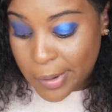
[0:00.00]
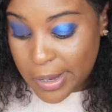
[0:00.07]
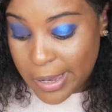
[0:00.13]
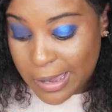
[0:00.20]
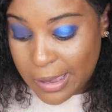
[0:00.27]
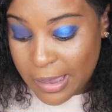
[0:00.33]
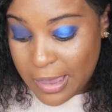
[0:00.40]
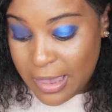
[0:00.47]

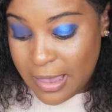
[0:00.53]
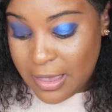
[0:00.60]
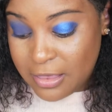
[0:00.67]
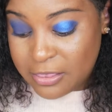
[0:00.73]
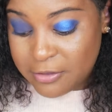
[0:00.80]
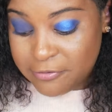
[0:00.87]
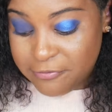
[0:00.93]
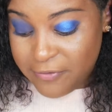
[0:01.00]
But
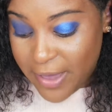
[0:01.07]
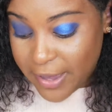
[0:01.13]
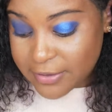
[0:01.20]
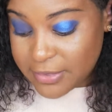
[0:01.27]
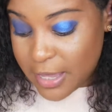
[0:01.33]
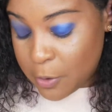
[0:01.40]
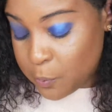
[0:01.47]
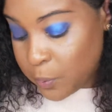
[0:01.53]
the
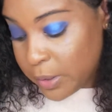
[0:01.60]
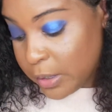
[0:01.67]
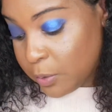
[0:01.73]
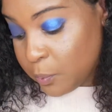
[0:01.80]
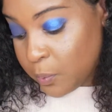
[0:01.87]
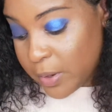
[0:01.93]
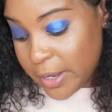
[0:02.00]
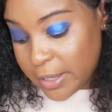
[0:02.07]
fact that we're
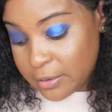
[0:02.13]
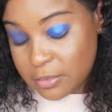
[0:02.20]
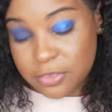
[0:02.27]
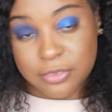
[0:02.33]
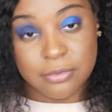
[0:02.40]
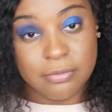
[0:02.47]
what,